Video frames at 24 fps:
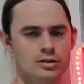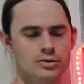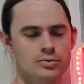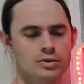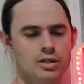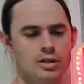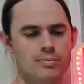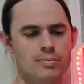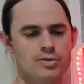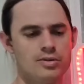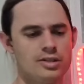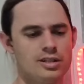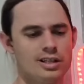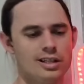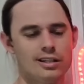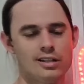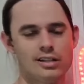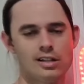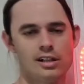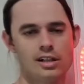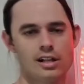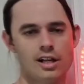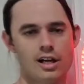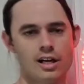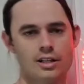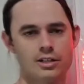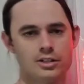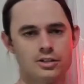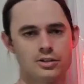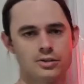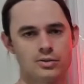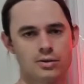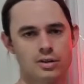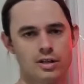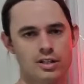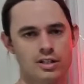as well, particularly the
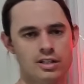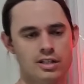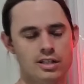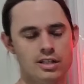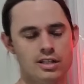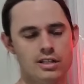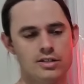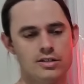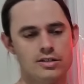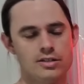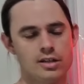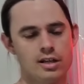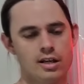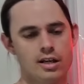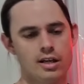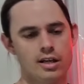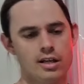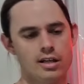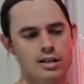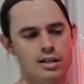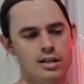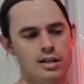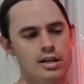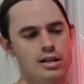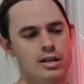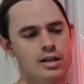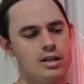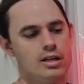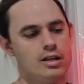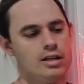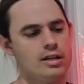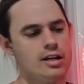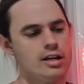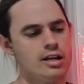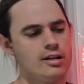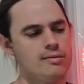last 3 years, and
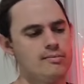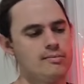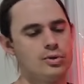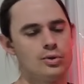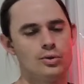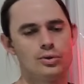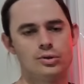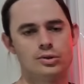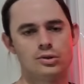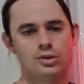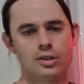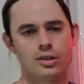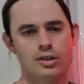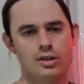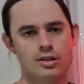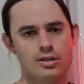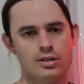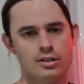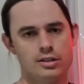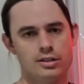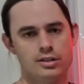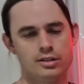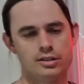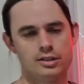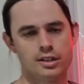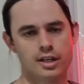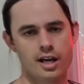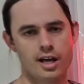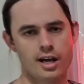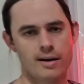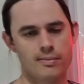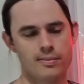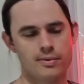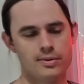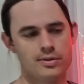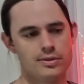none more so than
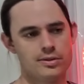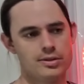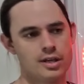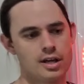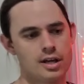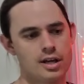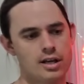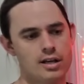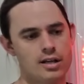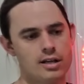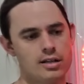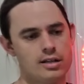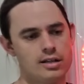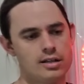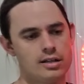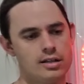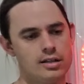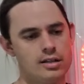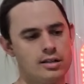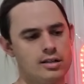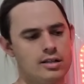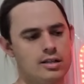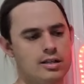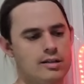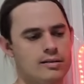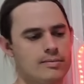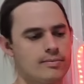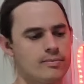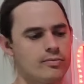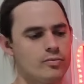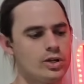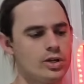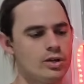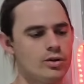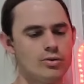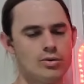scalpers. And
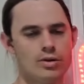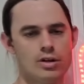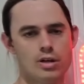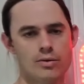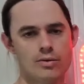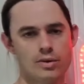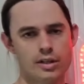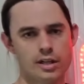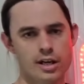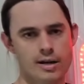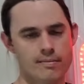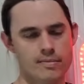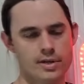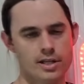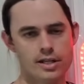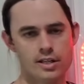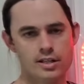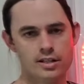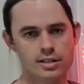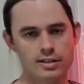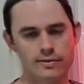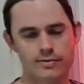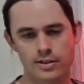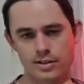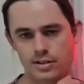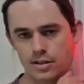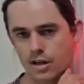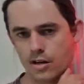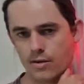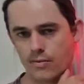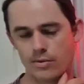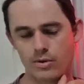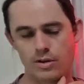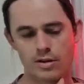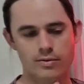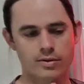we all know what that means. And if you
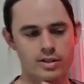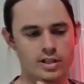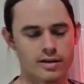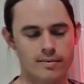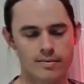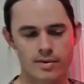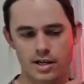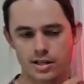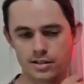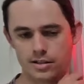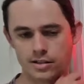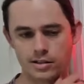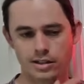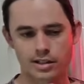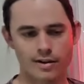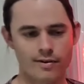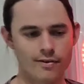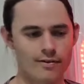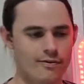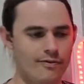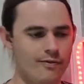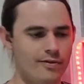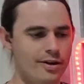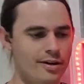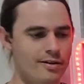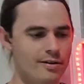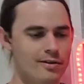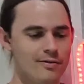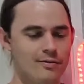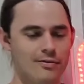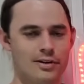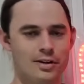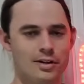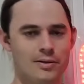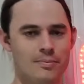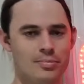don't know what that means, I'll give a very,
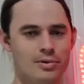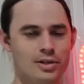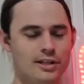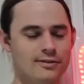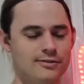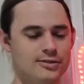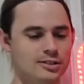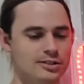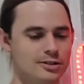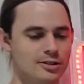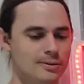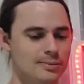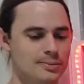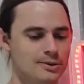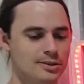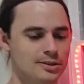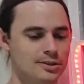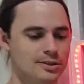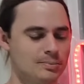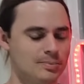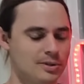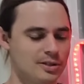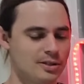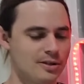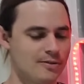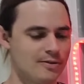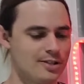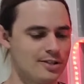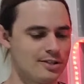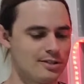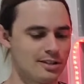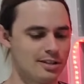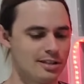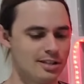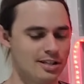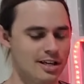very brief synopsis. But
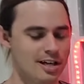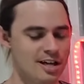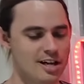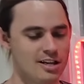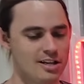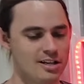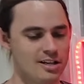obviously,